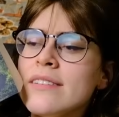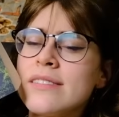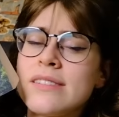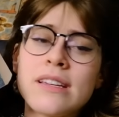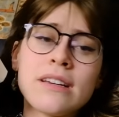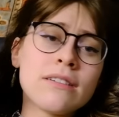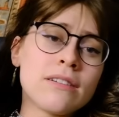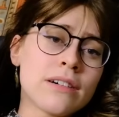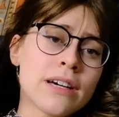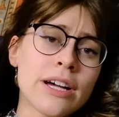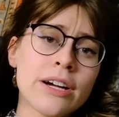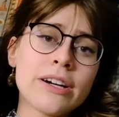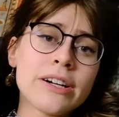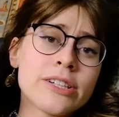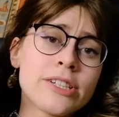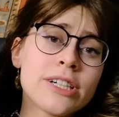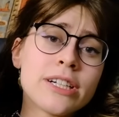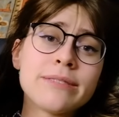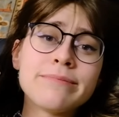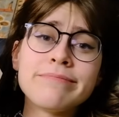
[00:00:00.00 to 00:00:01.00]
a single
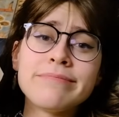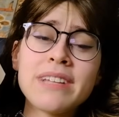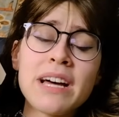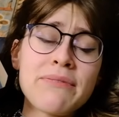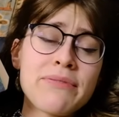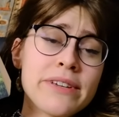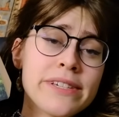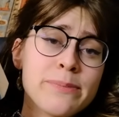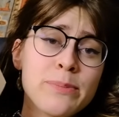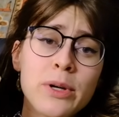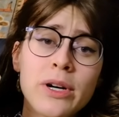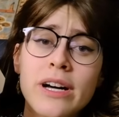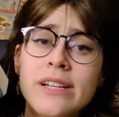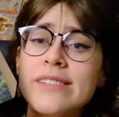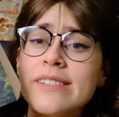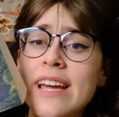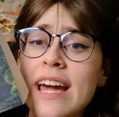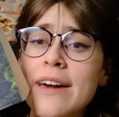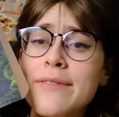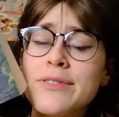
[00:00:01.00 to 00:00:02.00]
character left this book
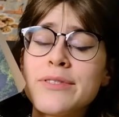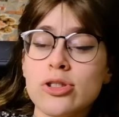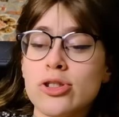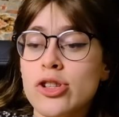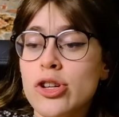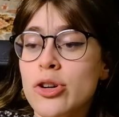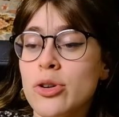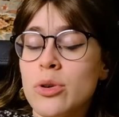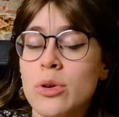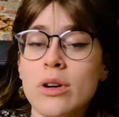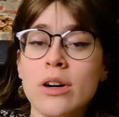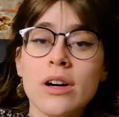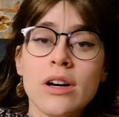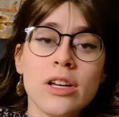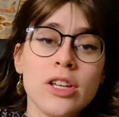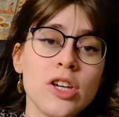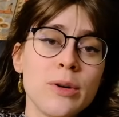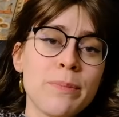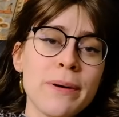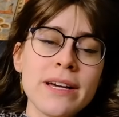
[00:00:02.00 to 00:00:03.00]
unscathed. Two,
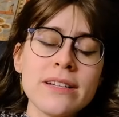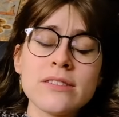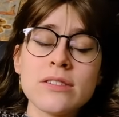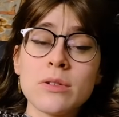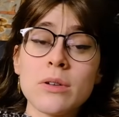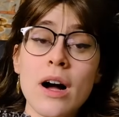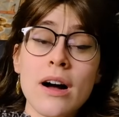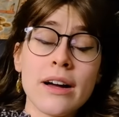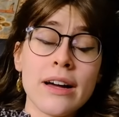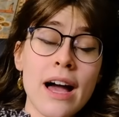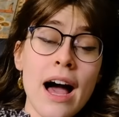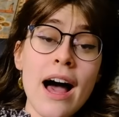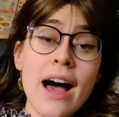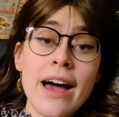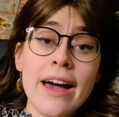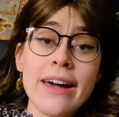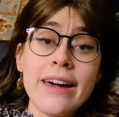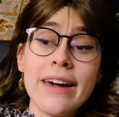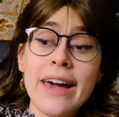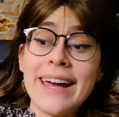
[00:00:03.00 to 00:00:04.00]
you pick the wrong
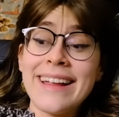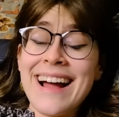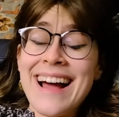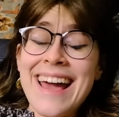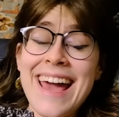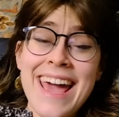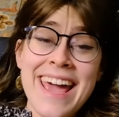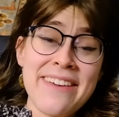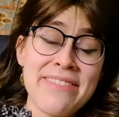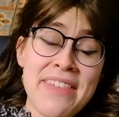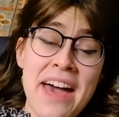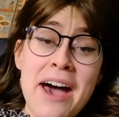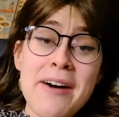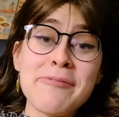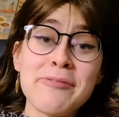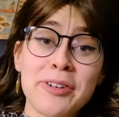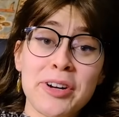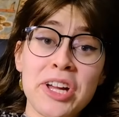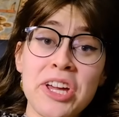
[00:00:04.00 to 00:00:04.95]
guy, and I hate that for